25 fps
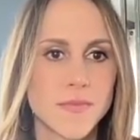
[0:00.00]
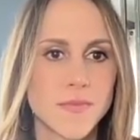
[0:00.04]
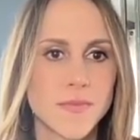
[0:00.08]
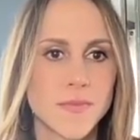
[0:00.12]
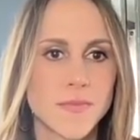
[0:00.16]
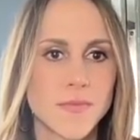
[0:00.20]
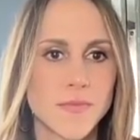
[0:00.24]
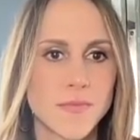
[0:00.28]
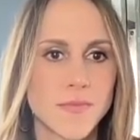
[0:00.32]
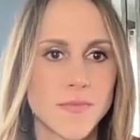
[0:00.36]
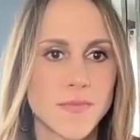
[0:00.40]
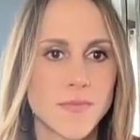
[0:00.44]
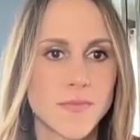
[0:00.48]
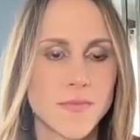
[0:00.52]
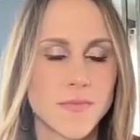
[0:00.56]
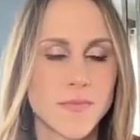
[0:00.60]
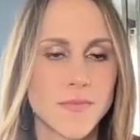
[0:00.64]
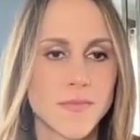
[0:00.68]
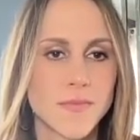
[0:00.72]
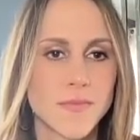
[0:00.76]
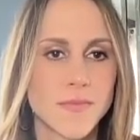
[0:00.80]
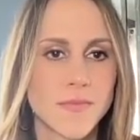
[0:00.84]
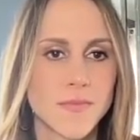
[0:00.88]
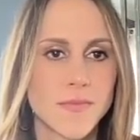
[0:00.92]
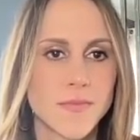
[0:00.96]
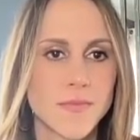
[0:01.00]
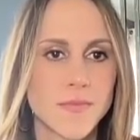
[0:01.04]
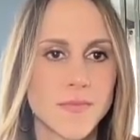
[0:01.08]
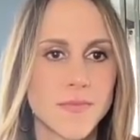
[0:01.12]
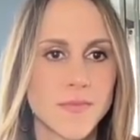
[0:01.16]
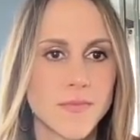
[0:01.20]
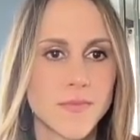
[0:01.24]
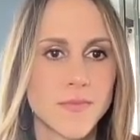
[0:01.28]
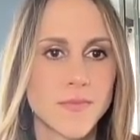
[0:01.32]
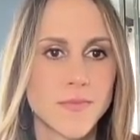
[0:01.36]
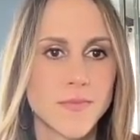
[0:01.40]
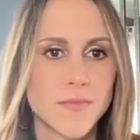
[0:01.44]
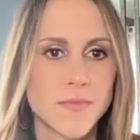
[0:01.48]

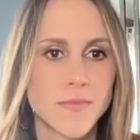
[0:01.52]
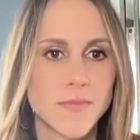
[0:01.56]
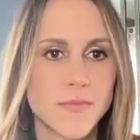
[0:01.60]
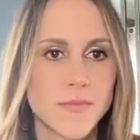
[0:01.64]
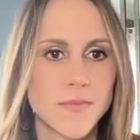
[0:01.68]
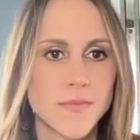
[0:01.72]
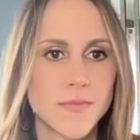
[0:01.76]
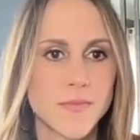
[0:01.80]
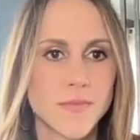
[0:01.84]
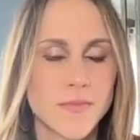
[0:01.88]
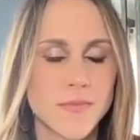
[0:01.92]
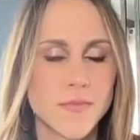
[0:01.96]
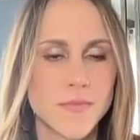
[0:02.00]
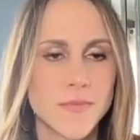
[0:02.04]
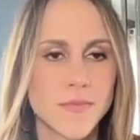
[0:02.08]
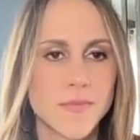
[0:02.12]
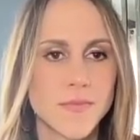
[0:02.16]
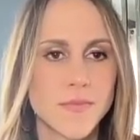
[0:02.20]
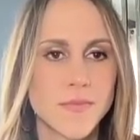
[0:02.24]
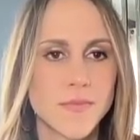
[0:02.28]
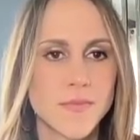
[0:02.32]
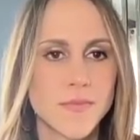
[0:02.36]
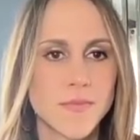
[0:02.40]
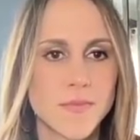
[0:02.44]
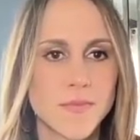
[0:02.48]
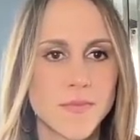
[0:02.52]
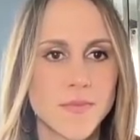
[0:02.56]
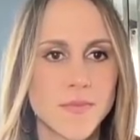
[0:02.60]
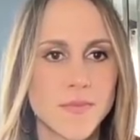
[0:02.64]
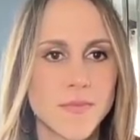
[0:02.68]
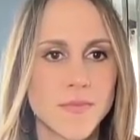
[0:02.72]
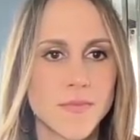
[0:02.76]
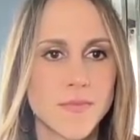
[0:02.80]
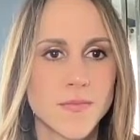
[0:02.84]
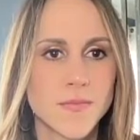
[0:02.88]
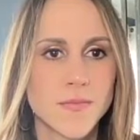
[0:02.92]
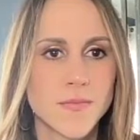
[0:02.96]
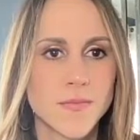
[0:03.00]

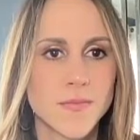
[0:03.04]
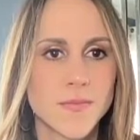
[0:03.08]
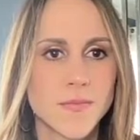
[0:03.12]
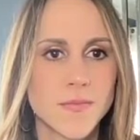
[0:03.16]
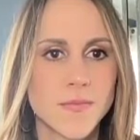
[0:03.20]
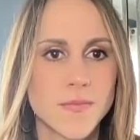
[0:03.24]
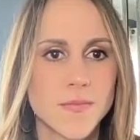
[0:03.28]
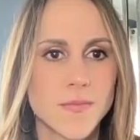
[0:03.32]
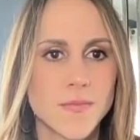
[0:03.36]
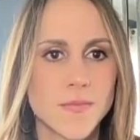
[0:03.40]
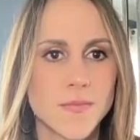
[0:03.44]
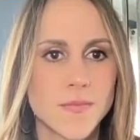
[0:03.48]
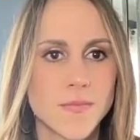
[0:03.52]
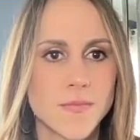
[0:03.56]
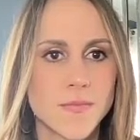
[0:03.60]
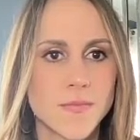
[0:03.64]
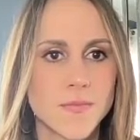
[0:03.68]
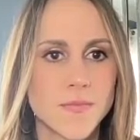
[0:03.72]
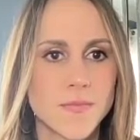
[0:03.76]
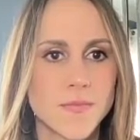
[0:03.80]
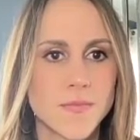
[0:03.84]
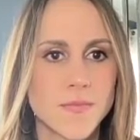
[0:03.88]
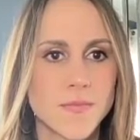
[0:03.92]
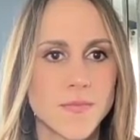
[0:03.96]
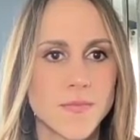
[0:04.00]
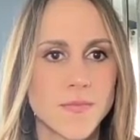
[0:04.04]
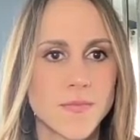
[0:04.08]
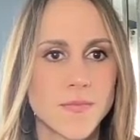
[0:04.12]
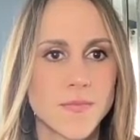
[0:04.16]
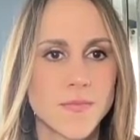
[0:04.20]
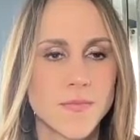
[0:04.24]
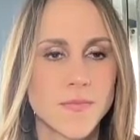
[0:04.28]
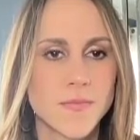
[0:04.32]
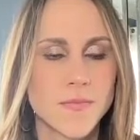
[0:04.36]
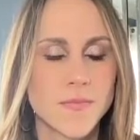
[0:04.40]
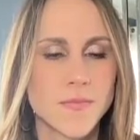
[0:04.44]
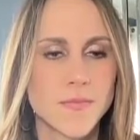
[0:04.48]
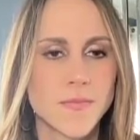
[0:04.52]

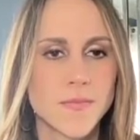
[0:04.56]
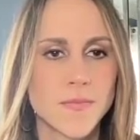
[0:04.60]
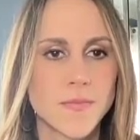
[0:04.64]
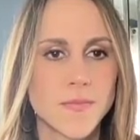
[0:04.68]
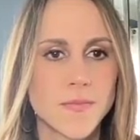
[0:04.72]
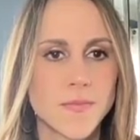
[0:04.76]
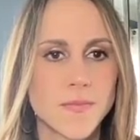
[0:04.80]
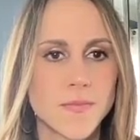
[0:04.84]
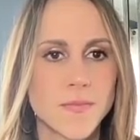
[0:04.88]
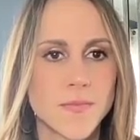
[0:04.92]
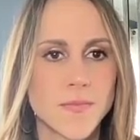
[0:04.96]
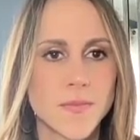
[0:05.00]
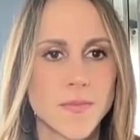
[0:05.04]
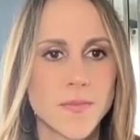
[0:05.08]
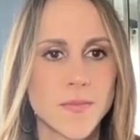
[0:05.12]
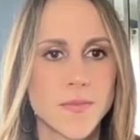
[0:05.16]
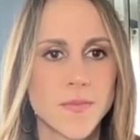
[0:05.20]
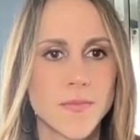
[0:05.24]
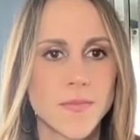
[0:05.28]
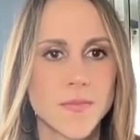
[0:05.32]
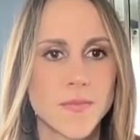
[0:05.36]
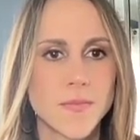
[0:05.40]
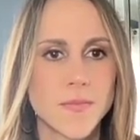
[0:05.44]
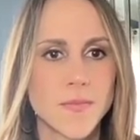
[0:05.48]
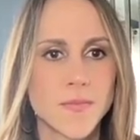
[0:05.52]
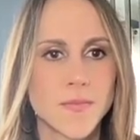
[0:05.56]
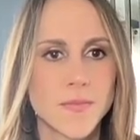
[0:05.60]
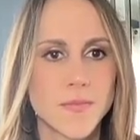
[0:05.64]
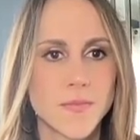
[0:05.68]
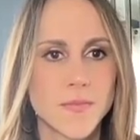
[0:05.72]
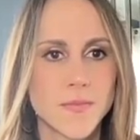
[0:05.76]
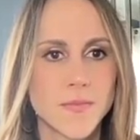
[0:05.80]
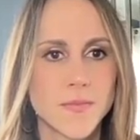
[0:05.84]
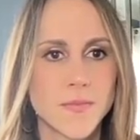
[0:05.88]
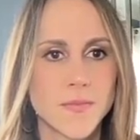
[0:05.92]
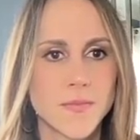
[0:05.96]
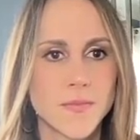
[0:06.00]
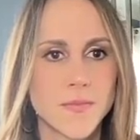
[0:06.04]

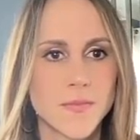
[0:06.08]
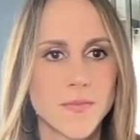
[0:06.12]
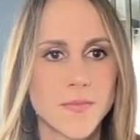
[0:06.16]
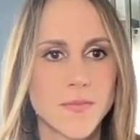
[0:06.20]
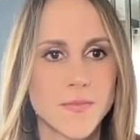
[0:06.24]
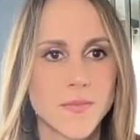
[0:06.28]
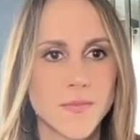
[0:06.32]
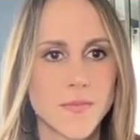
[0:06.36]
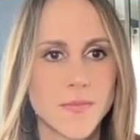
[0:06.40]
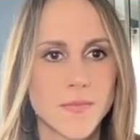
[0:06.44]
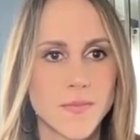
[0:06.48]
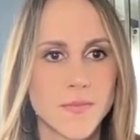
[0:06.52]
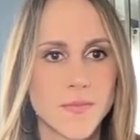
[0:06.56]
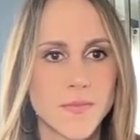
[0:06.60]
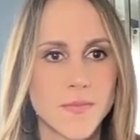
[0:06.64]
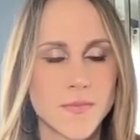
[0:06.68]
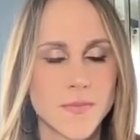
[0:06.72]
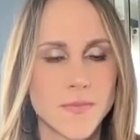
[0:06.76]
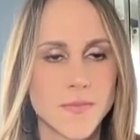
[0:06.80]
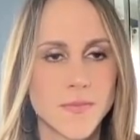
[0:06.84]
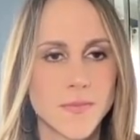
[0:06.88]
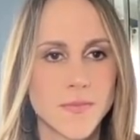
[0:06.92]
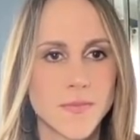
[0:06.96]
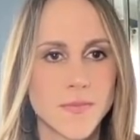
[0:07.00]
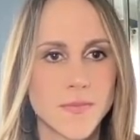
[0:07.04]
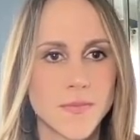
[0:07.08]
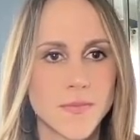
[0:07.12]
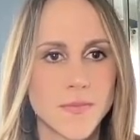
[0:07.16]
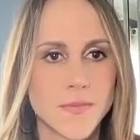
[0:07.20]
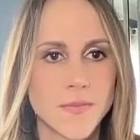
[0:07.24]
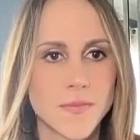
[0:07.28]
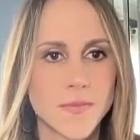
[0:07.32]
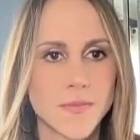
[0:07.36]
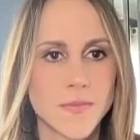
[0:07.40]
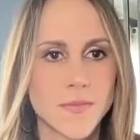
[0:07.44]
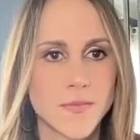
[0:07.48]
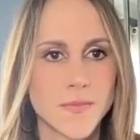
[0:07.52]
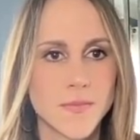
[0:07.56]

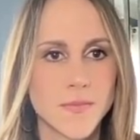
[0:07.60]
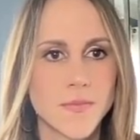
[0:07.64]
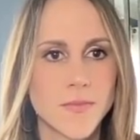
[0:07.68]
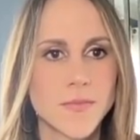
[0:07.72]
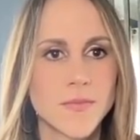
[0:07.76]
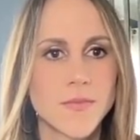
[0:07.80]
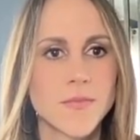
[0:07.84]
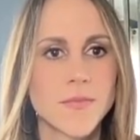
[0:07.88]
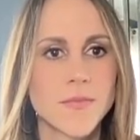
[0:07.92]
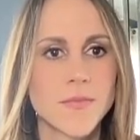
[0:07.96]
(not speaking)